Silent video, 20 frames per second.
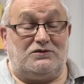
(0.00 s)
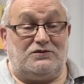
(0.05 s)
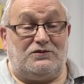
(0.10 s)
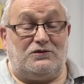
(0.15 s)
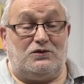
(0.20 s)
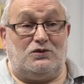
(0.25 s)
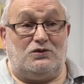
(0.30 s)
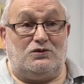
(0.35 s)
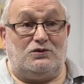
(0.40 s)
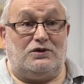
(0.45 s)
of
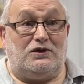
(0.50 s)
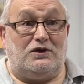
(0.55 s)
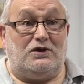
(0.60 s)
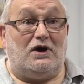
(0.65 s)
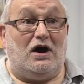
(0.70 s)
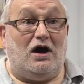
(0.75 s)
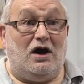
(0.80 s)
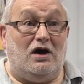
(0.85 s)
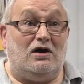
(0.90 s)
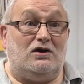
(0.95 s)
food that
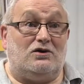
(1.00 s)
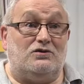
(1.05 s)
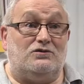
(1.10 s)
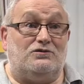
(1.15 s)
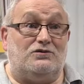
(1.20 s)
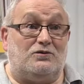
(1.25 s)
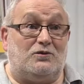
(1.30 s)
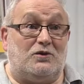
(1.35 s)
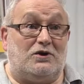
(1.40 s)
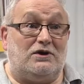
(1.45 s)
are good
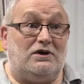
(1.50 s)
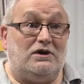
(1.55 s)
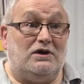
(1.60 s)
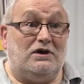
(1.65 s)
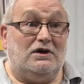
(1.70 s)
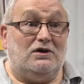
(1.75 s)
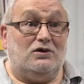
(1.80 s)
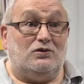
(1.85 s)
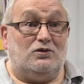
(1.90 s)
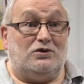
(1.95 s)
for me,
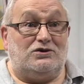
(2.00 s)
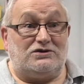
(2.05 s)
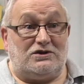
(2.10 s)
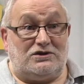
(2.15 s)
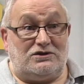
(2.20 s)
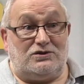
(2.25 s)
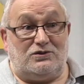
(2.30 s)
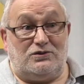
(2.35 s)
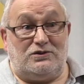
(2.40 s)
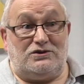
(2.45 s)
which I
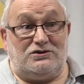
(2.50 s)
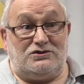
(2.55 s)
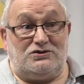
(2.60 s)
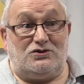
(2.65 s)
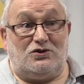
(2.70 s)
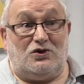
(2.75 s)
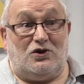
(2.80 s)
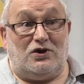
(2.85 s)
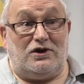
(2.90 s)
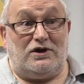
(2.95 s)
do
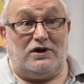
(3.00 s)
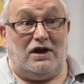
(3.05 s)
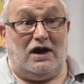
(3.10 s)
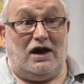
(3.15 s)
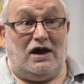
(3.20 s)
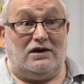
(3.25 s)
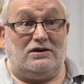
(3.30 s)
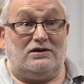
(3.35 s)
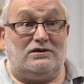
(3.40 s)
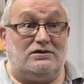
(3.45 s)
enjoy
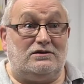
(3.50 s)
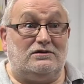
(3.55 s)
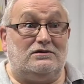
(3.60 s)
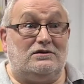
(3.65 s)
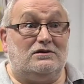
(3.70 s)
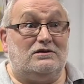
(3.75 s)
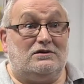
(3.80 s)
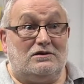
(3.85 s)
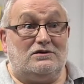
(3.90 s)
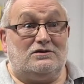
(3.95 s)
and
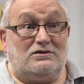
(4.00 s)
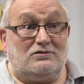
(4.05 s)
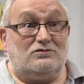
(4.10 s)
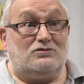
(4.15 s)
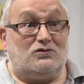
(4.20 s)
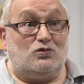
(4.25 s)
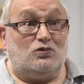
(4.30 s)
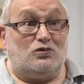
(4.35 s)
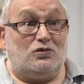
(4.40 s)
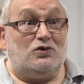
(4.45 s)

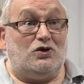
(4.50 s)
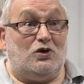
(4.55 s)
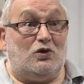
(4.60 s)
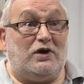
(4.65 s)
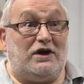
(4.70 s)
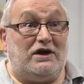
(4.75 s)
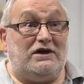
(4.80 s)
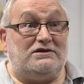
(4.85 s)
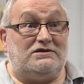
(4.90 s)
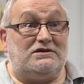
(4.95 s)
you know,
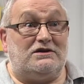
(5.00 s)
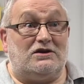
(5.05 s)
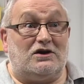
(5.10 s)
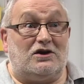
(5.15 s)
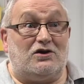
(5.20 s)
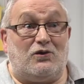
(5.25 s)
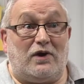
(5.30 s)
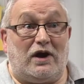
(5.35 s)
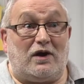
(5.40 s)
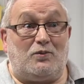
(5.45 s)
eat in the
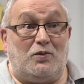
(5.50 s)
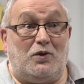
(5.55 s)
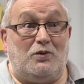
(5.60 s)
correct